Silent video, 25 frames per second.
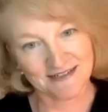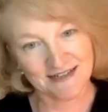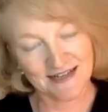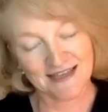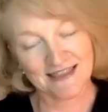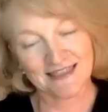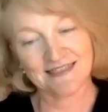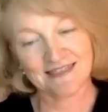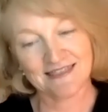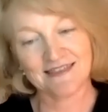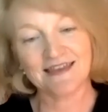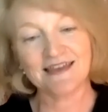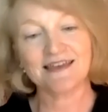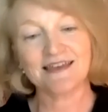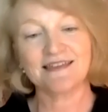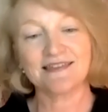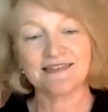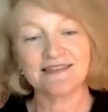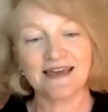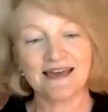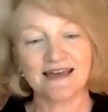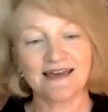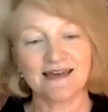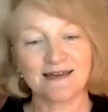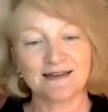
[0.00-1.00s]
I think
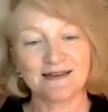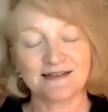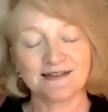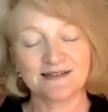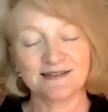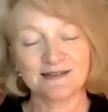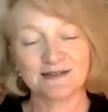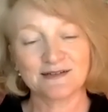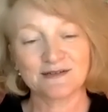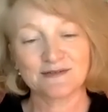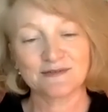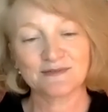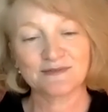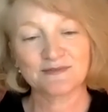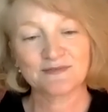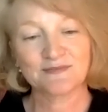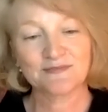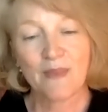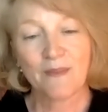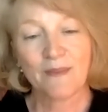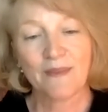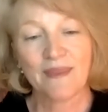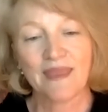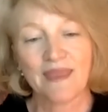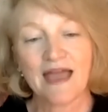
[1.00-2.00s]
that
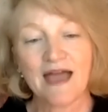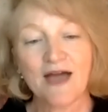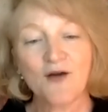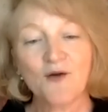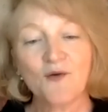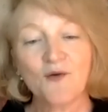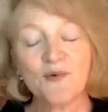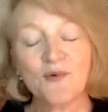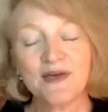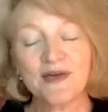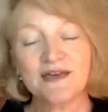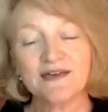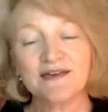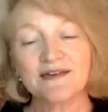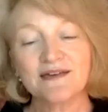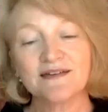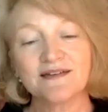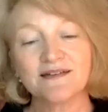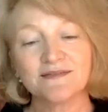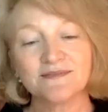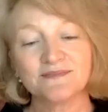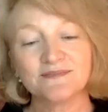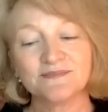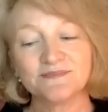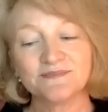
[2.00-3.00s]
how
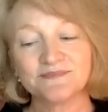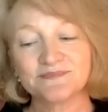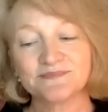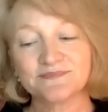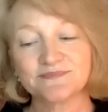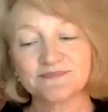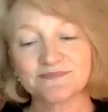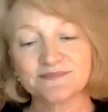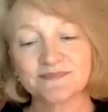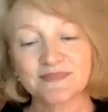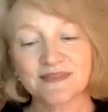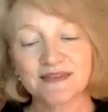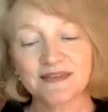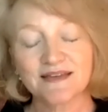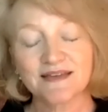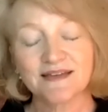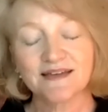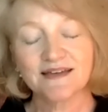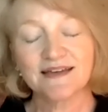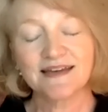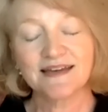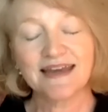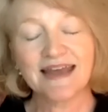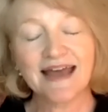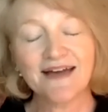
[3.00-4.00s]
we
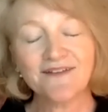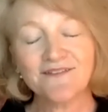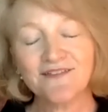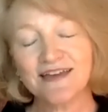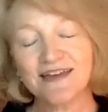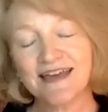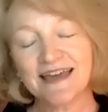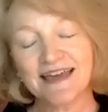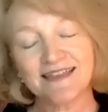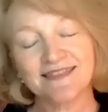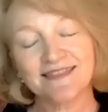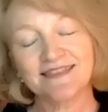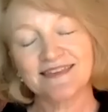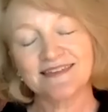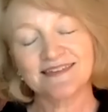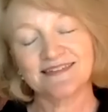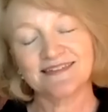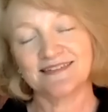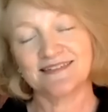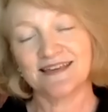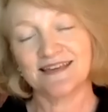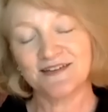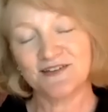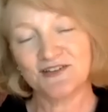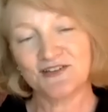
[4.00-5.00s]
navigate
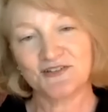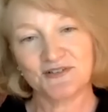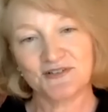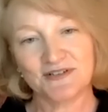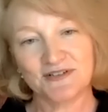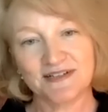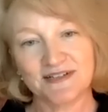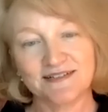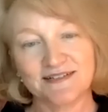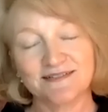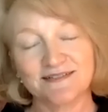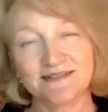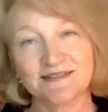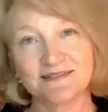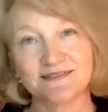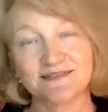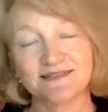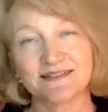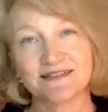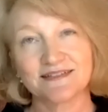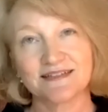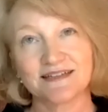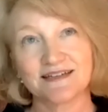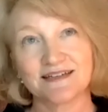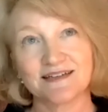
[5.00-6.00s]
this century,
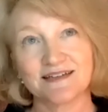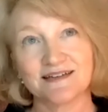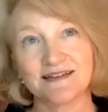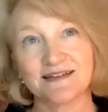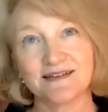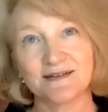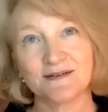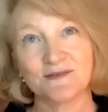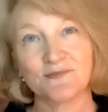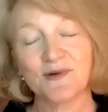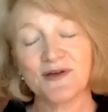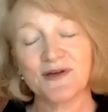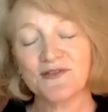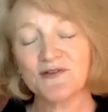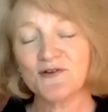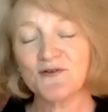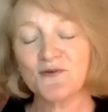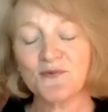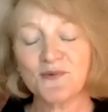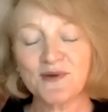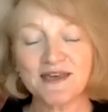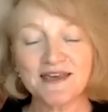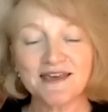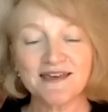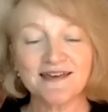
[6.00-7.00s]
whether
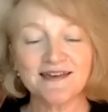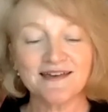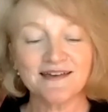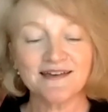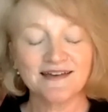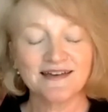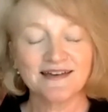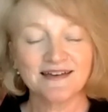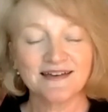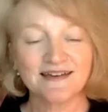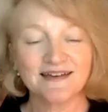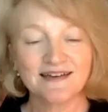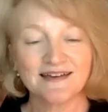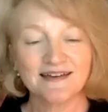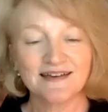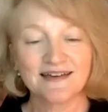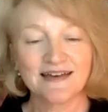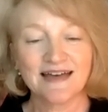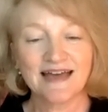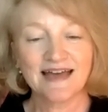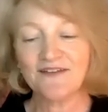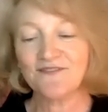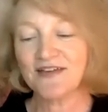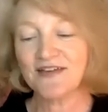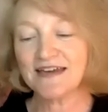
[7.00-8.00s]
we
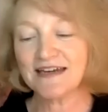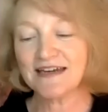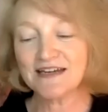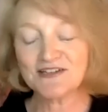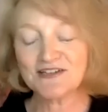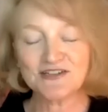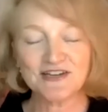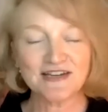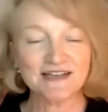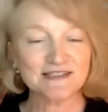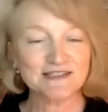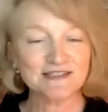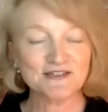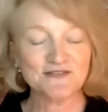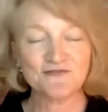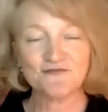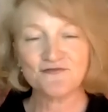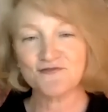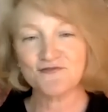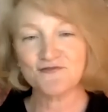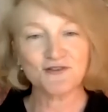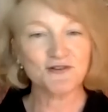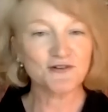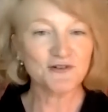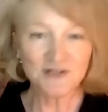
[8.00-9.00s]
have any chance of
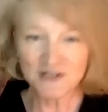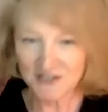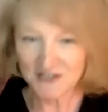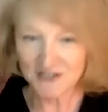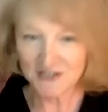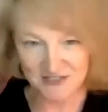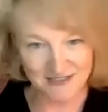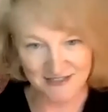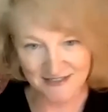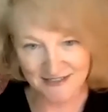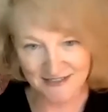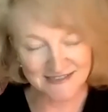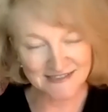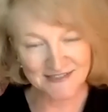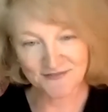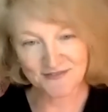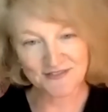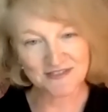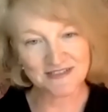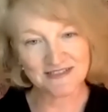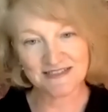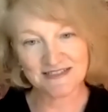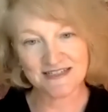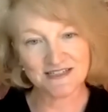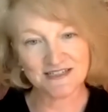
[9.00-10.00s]
flourishing
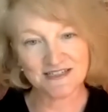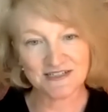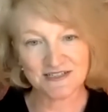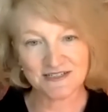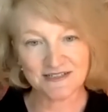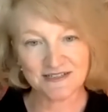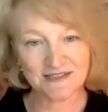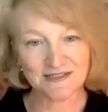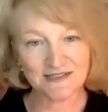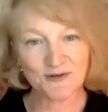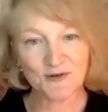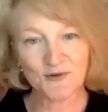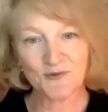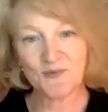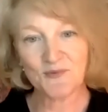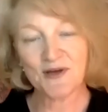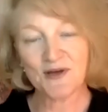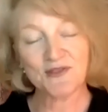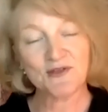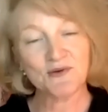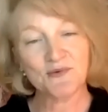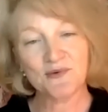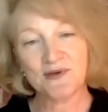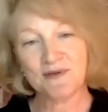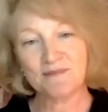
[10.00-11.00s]
civilizationally or
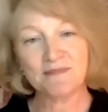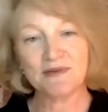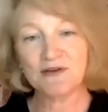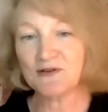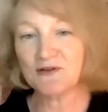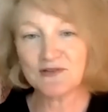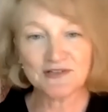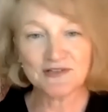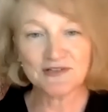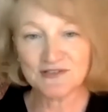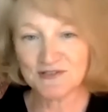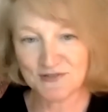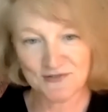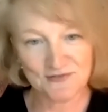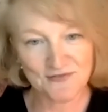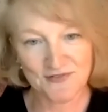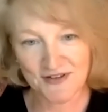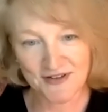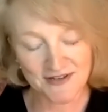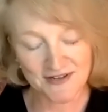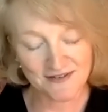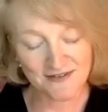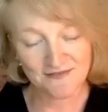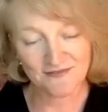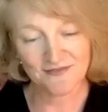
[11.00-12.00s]
whether we merely
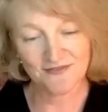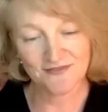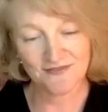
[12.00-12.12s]
survive,